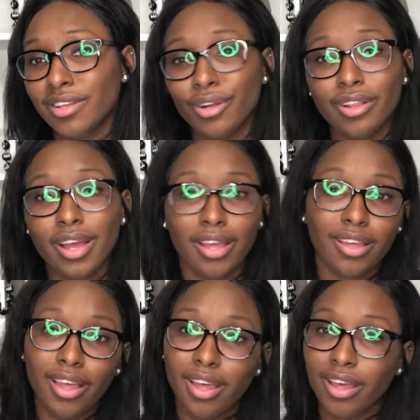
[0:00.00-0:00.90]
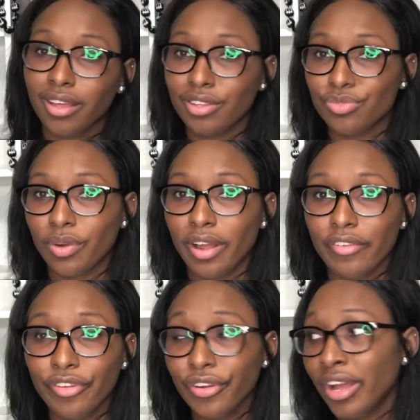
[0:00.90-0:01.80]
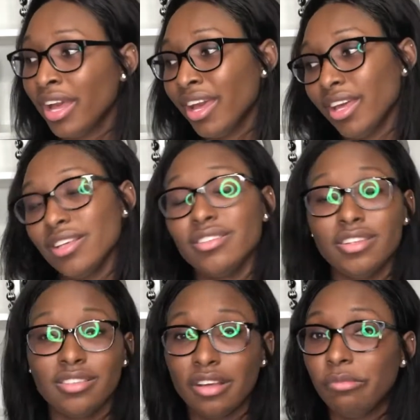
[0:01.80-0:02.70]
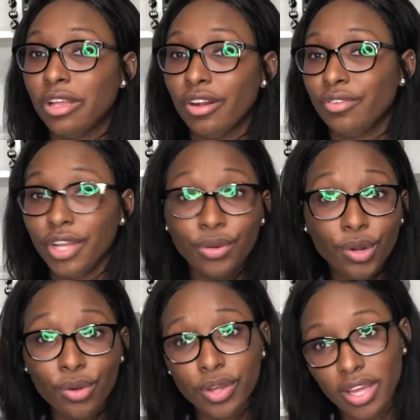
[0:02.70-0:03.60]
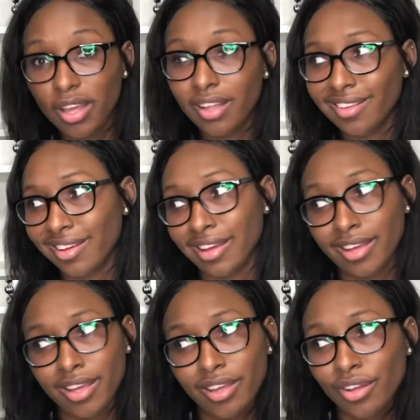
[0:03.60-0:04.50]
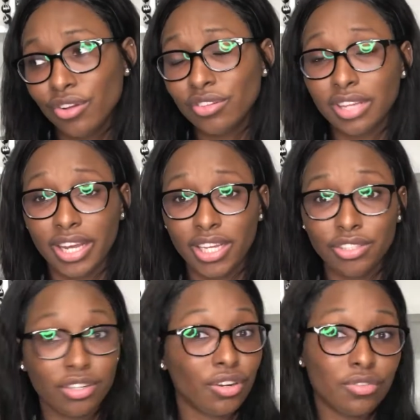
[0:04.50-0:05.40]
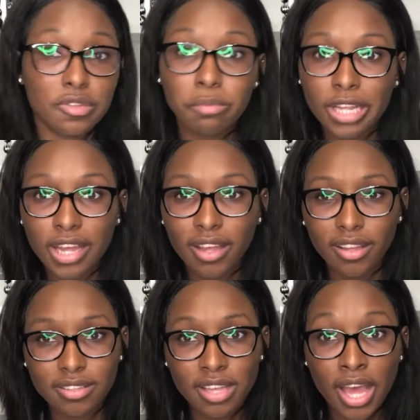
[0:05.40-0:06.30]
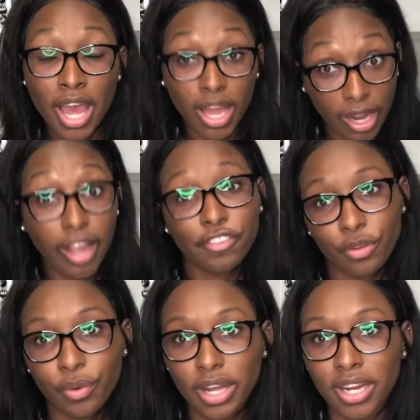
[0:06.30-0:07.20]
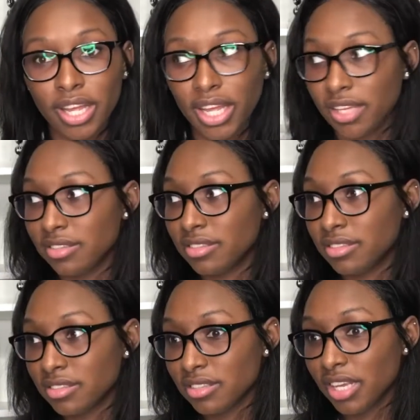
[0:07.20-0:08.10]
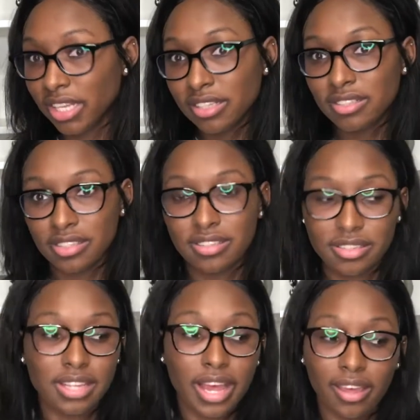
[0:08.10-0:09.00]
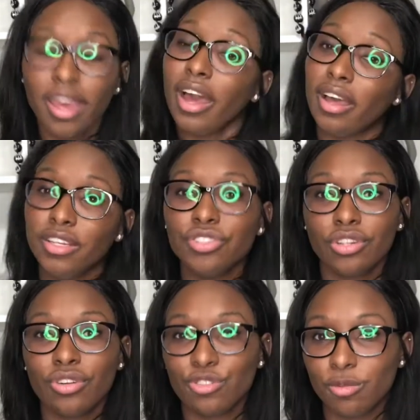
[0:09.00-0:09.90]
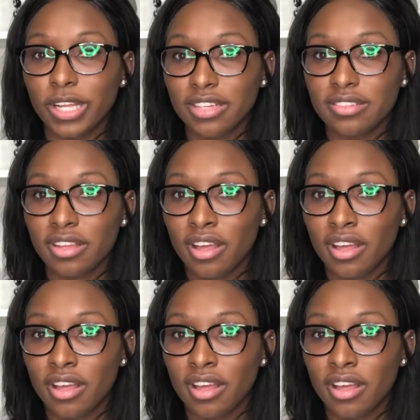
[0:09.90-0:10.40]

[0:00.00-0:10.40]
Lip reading: they're like, it's whatever. It's just some little Negro kid that got killed. Like, he should have known his place. And everyone is inconsistent, like, yeah, he should have known his place.